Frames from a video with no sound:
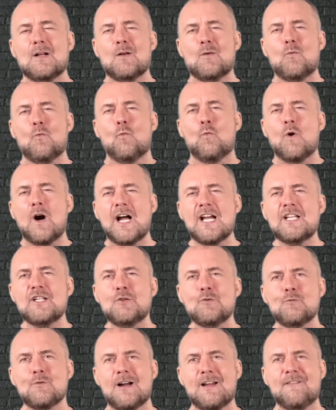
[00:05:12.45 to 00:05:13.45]
Why
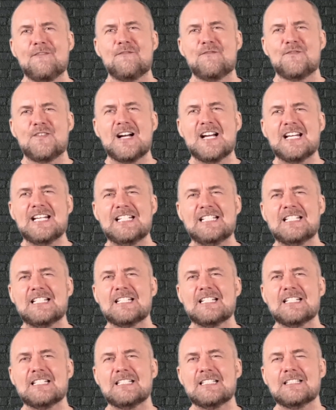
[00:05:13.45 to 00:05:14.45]
do I find
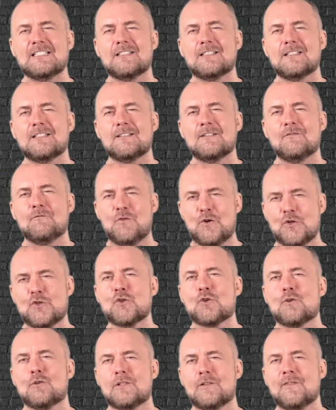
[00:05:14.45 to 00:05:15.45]

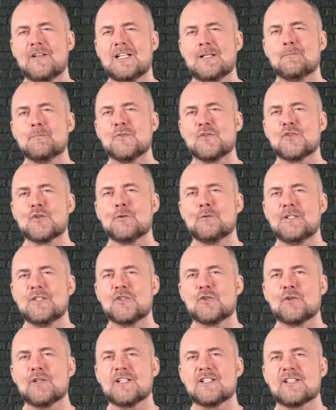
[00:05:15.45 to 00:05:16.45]
vertical development so
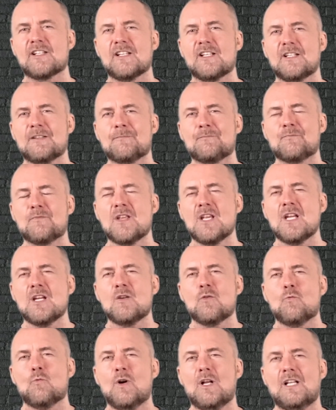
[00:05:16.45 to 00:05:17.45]
interesting?
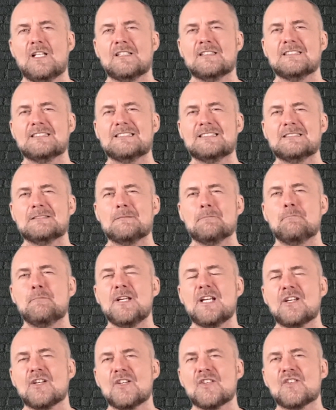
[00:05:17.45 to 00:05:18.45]
Well,
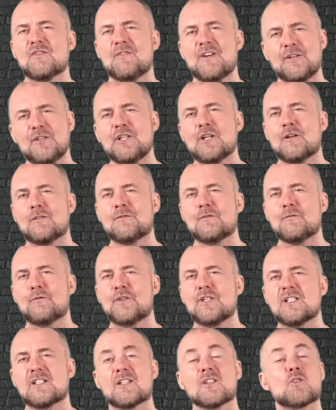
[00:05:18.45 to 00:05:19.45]
because very often, for
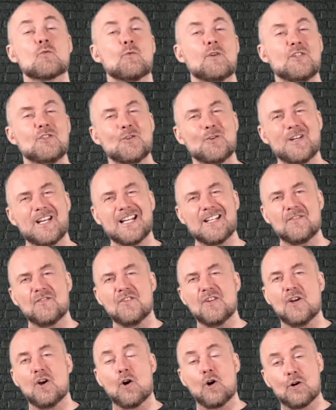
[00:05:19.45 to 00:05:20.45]
instance, when you get
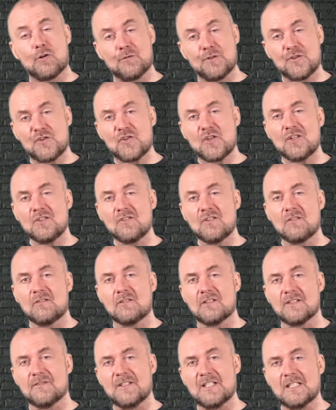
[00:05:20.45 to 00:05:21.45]
the horizontal
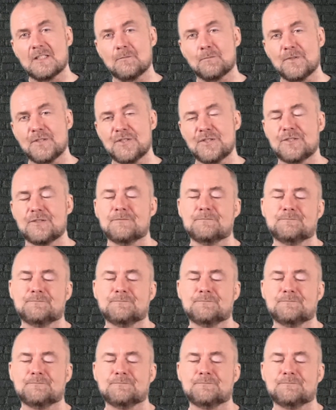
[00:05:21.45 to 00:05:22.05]
development,